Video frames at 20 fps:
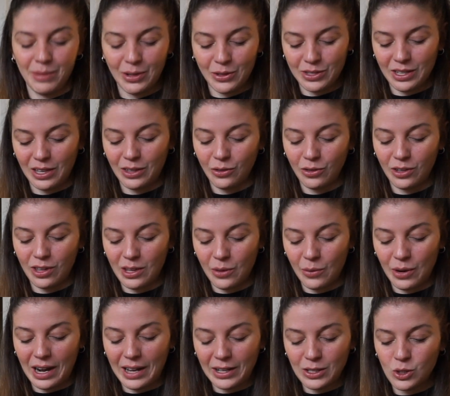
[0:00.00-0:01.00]
because I thought that they
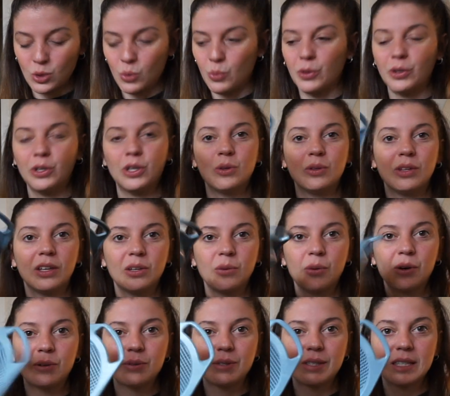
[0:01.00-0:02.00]
were like super cute and they
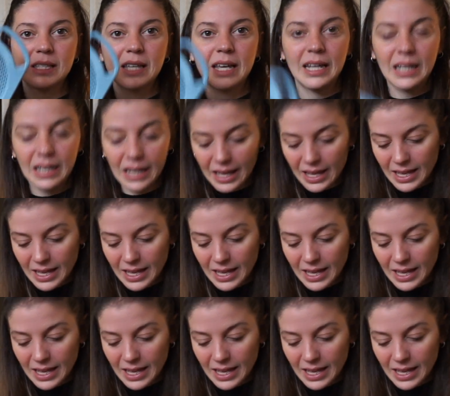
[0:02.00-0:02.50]
were on sale.